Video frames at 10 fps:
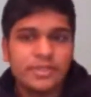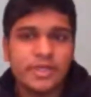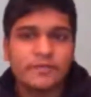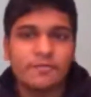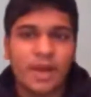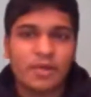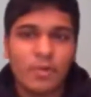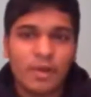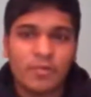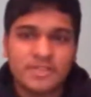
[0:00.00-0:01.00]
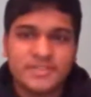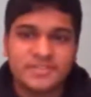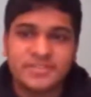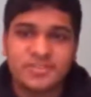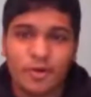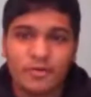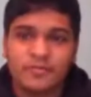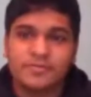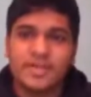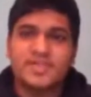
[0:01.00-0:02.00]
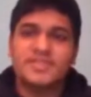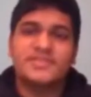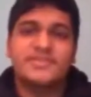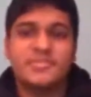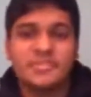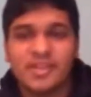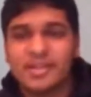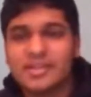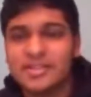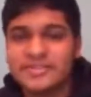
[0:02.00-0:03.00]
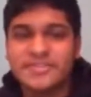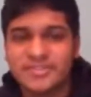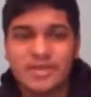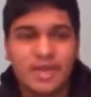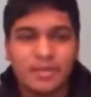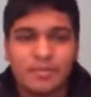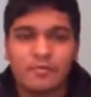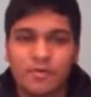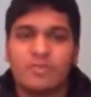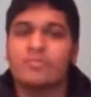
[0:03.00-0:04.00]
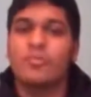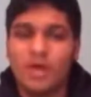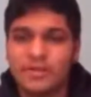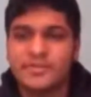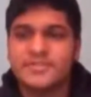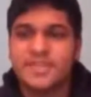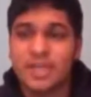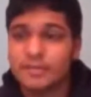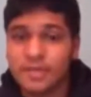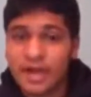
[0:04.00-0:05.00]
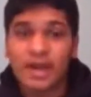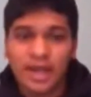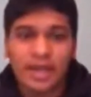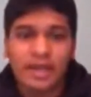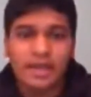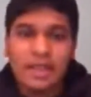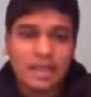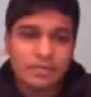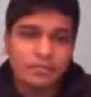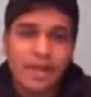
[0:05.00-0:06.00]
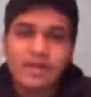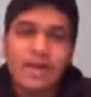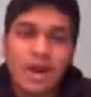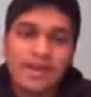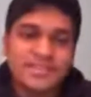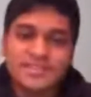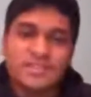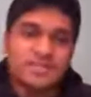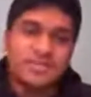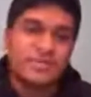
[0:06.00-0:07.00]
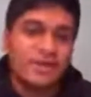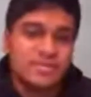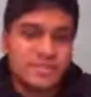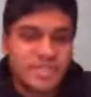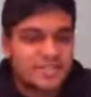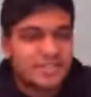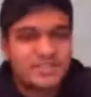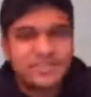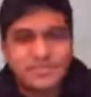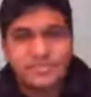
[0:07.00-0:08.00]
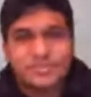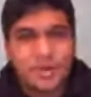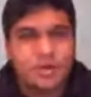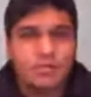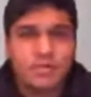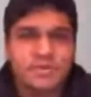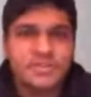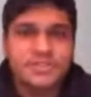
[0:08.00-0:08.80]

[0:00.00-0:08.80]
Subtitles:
if Mike White wants to start for the rest of the season, like he needs to perform well in this game. And then like right now, if I was the Jets, I'd still start Wilson.